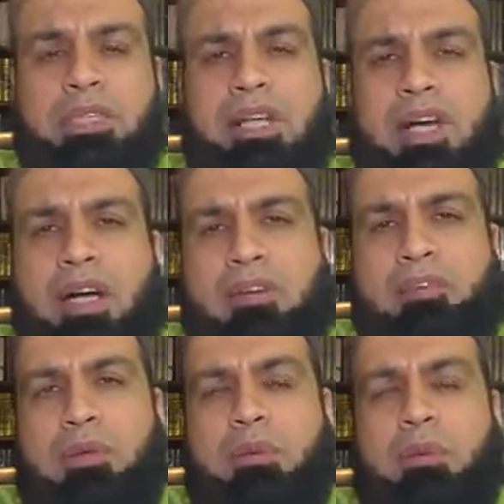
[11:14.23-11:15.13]
but the haqq
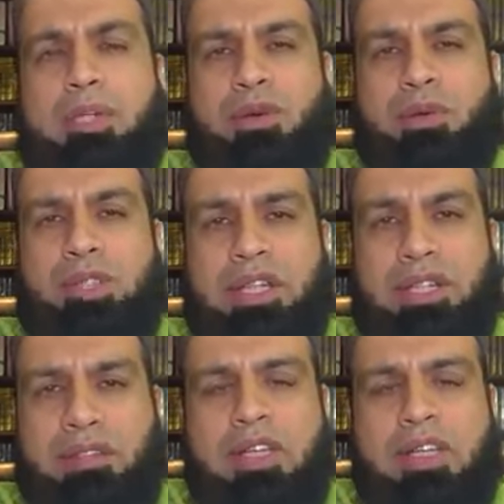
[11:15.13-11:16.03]
of Abu Bakr only
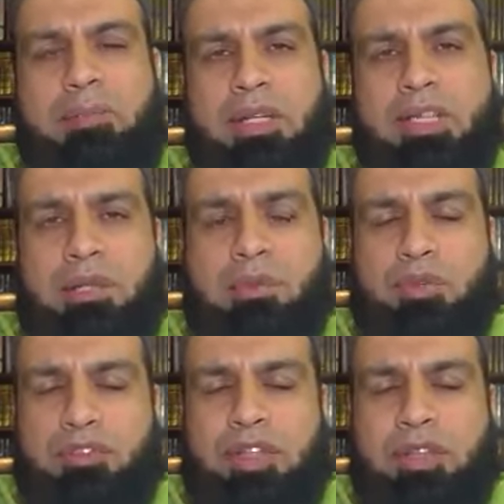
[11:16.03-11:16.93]
Allah subhanahu wa ta'ala will
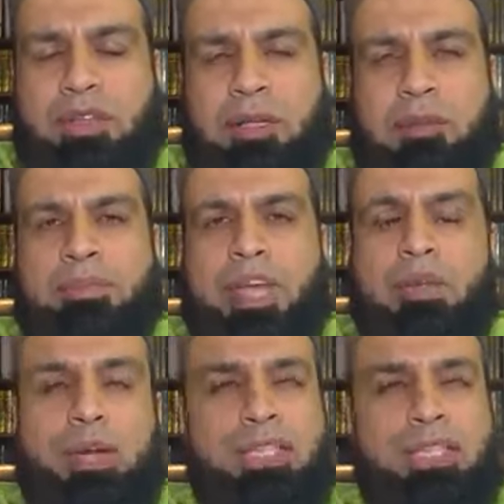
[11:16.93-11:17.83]
fulfill.
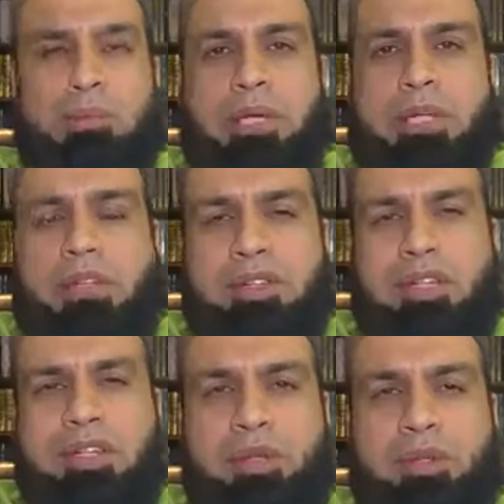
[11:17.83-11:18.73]
And what is Abu Bakr
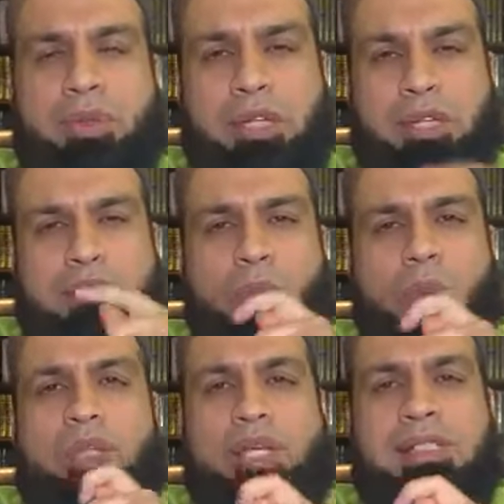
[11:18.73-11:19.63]
radiallahu anhu doing? He's
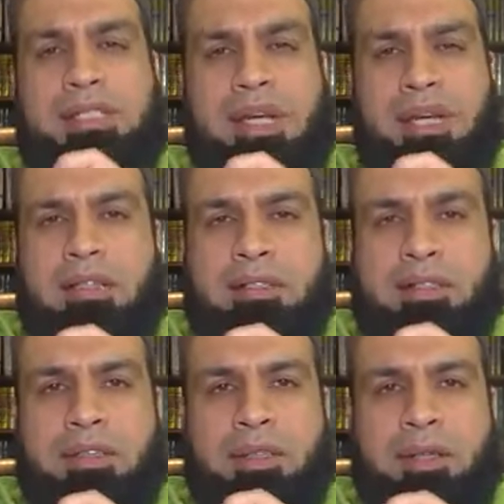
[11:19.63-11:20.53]
holding his tongue.
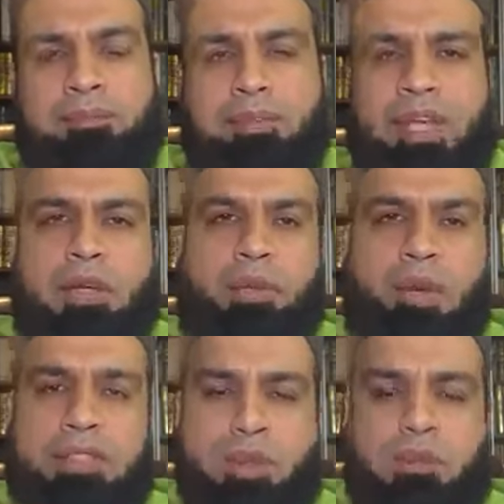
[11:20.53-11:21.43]
And
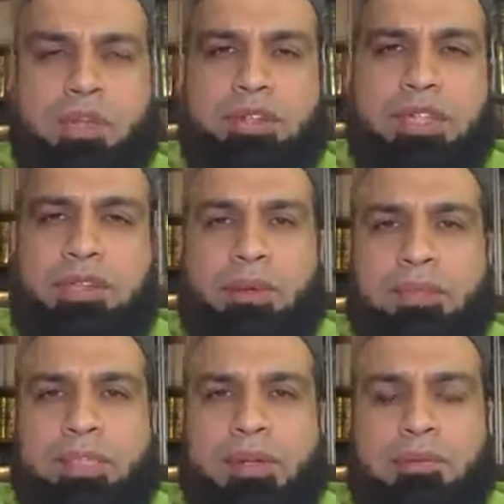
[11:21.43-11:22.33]
what is Umar radiallahu
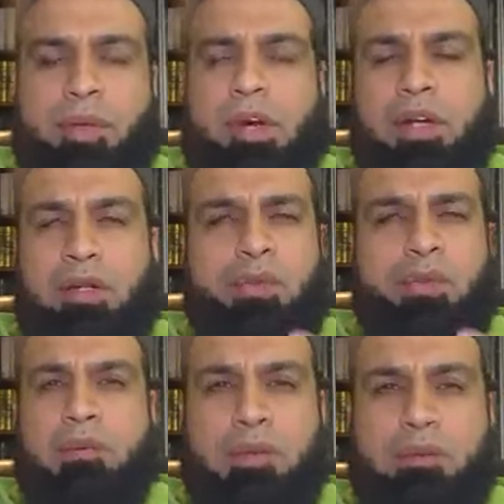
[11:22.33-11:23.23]
anhu saying? What are you
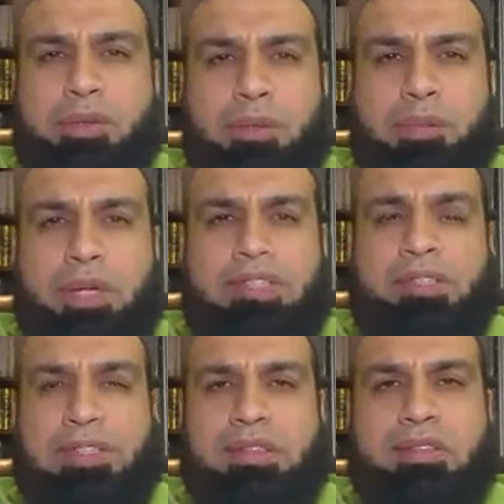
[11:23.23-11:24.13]
doing, my brother? What is
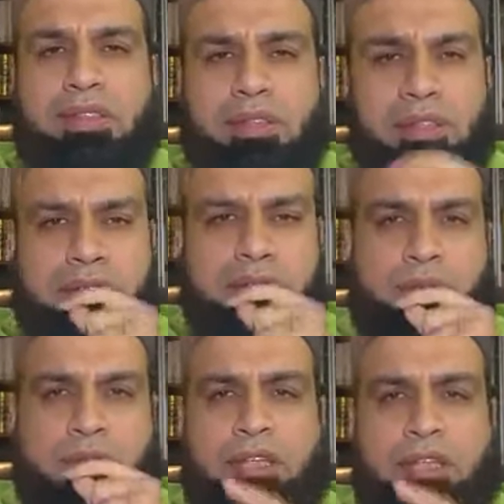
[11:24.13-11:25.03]
this? So
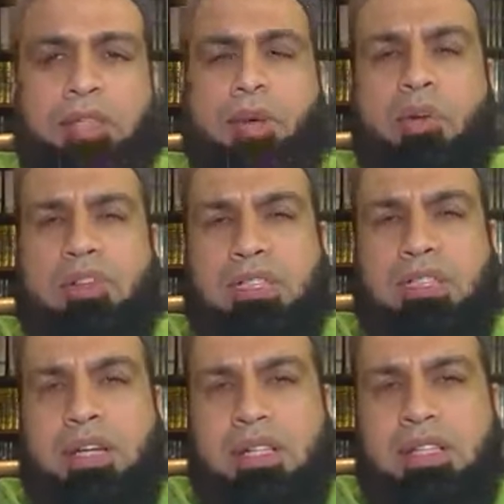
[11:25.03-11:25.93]
he lets go of his
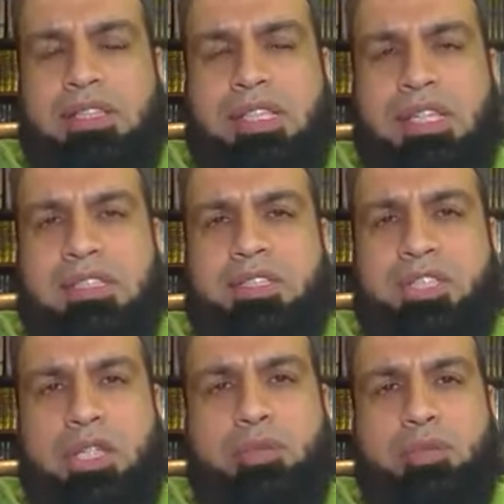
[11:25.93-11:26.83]
tongue and he says,
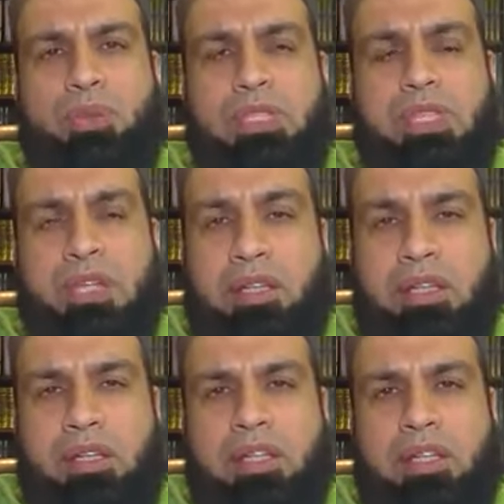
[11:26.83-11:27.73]
Jirmuhu
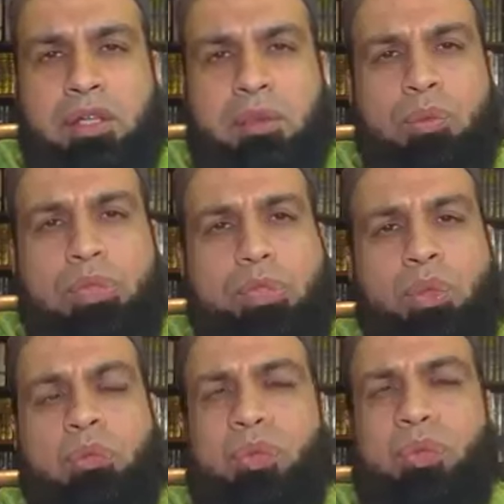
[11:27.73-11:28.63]
sagir wa
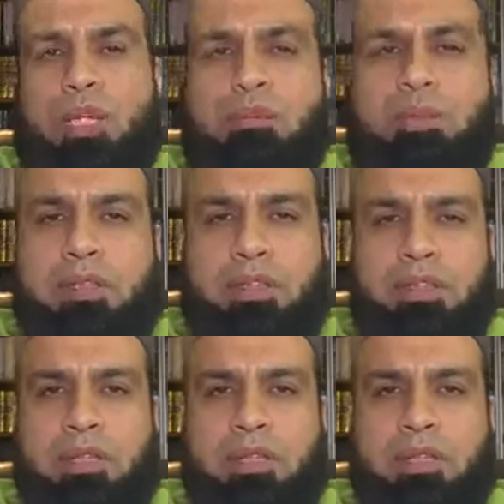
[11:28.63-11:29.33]
jirmuhu kabir.